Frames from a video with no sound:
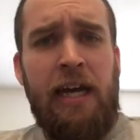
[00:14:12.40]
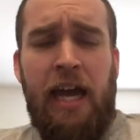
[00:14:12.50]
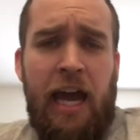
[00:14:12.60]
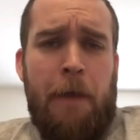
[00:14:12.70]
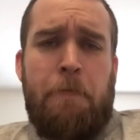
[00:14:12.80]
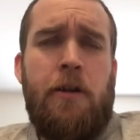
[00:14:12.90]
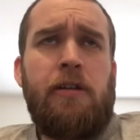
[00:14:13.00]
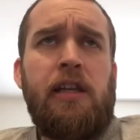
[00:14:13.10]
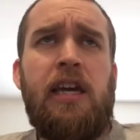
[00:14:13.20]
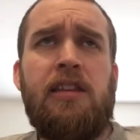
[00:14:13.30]
And
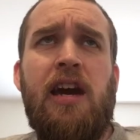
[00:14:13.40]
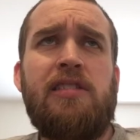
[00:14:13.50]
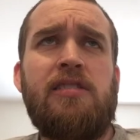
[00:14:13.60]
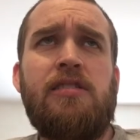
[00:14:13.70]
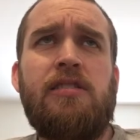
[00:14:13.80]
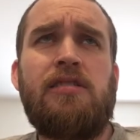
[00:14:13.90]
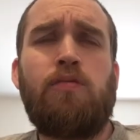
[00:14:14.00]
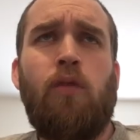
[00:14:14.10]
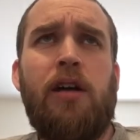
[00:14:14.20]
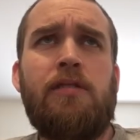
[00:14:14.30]
apparently that's
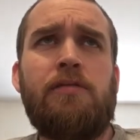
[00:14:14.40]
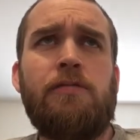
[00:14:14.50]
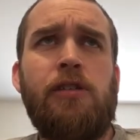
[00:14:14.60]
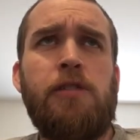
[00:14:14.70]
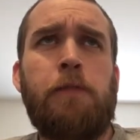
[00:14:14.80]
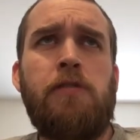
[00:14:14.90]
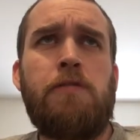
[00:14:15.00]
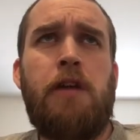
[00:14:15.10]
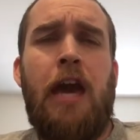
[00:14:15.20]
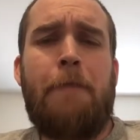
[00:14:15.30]
what we're supposed to
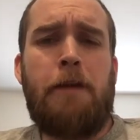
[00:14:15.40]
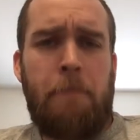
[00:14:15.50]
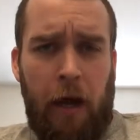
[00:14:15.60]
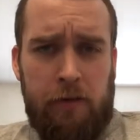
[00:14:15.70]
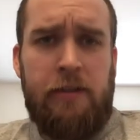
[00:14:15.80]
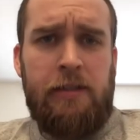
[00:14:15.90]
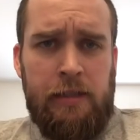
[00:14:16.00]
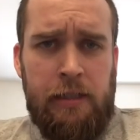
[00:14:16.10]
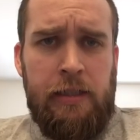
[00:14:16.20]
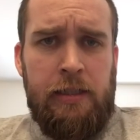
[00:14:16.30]
be happy about.
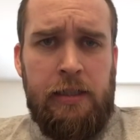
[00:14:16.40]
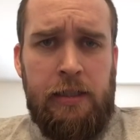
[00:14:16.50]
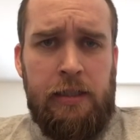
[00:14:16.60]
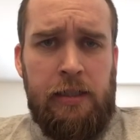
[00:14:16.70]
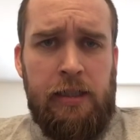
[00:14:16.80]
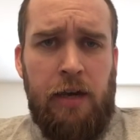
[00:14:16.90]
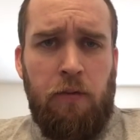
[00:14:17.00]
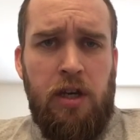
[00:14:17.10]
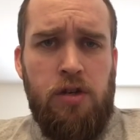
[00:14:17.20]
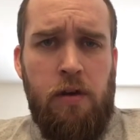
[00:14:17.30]
That
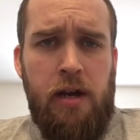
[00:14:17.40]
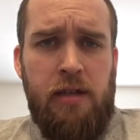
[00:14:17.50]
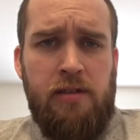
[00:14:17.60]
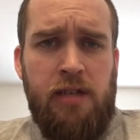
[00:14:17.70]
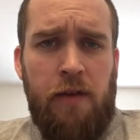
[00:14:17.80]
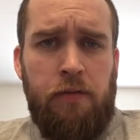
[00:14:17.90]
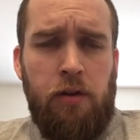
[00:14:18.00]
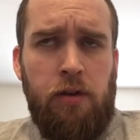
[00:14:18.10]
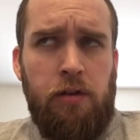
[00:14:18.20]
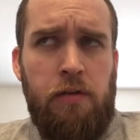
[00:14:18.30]
we traded
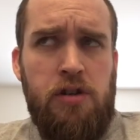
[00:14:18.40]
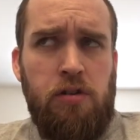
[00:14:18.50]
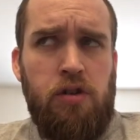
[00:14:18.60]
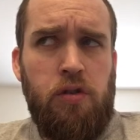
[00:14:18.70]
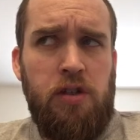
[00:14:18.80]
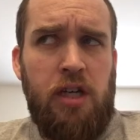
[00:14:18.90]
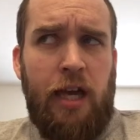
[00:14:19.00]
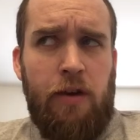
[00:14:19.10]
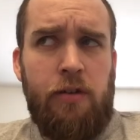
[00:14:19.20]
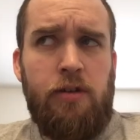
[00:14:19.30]
several original trilogy
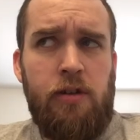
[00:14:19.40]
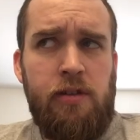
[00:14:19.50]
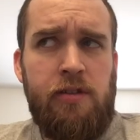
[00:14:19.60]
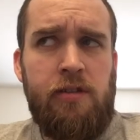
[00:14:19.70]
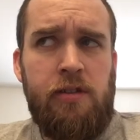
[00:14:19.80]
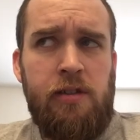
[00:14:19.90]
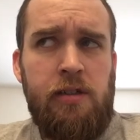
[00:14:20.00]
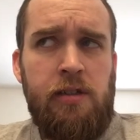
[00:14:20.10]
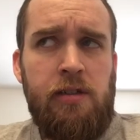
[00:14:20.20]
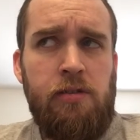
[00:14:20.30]
characters,
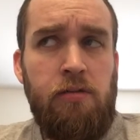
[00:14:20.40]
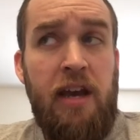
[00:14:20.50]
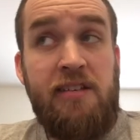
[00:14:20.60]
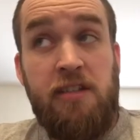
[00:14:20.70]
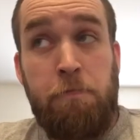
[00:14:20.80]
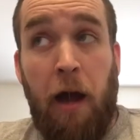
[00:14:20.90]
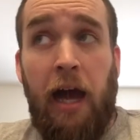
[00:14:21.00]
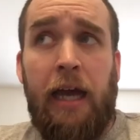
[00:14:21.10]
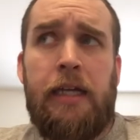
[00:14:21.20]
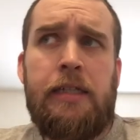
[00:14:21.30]
Rey's
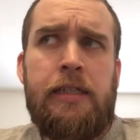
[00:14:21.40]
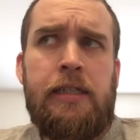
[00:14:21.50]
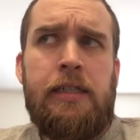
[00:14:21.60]
spine,